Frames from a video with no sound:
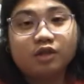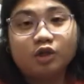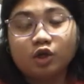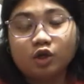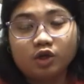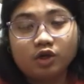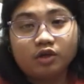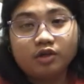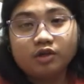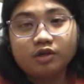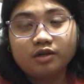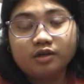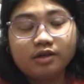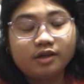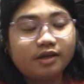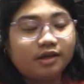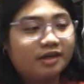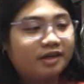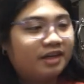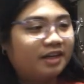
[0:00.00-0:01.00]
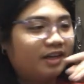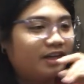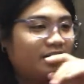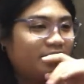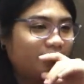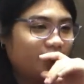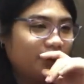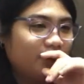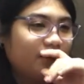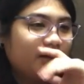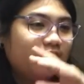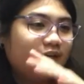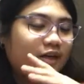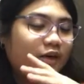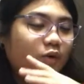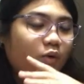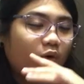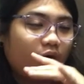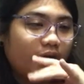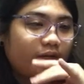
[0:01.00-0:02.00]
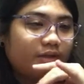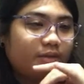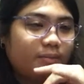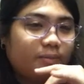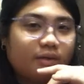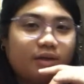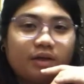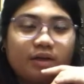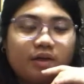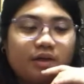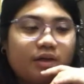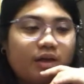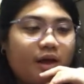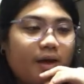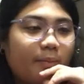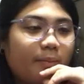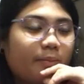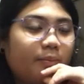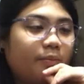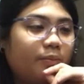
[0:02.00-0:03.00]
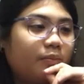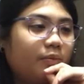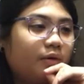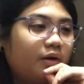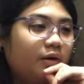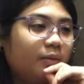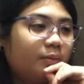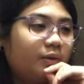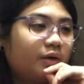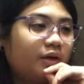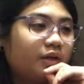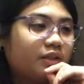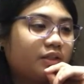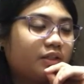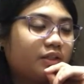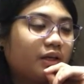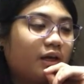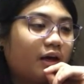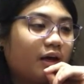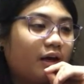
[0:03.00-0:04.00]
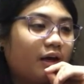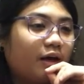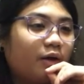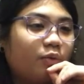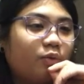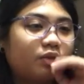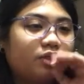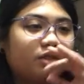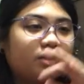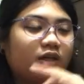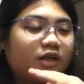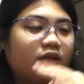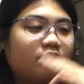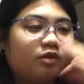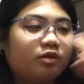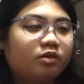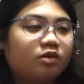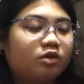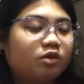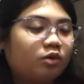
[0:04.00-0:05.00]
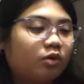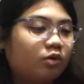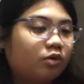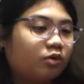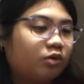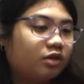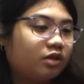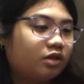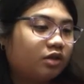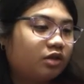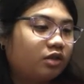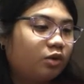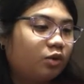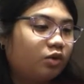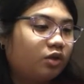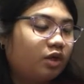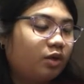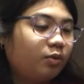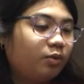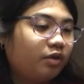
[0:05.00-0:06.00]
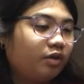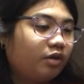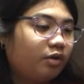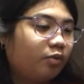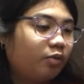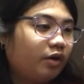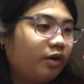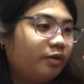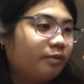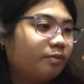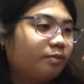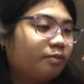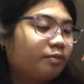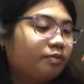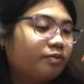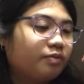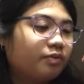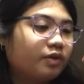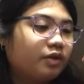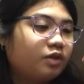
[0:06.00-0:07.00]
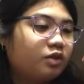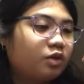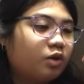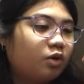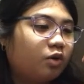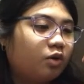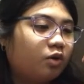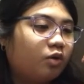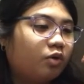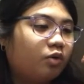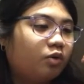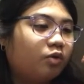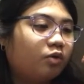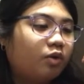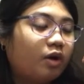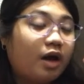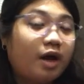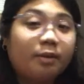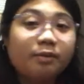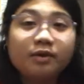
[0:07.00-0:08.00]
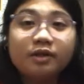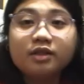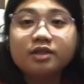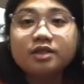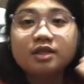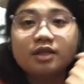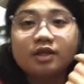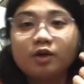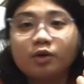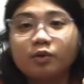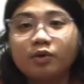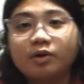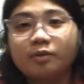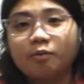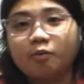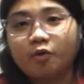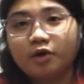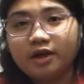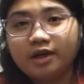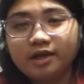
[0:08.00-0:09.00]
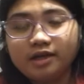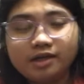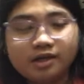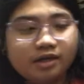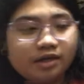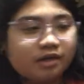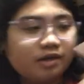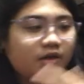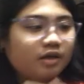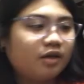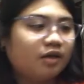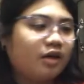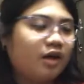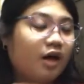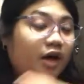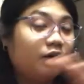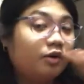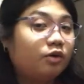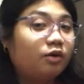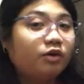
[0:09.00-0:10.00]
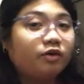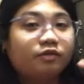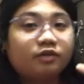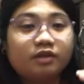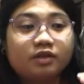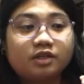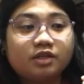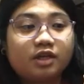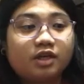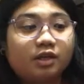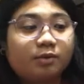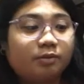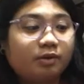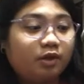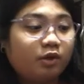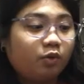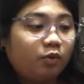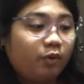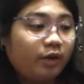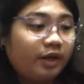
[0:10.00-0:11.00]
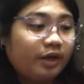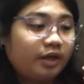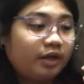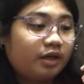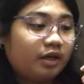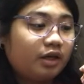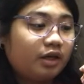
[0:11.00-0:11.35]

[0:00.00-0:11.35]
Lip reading: learn quite a bit, but yeah, I was like so done with it, right? So I'm gonna take a quick break. I don't know if it's gonna be quick,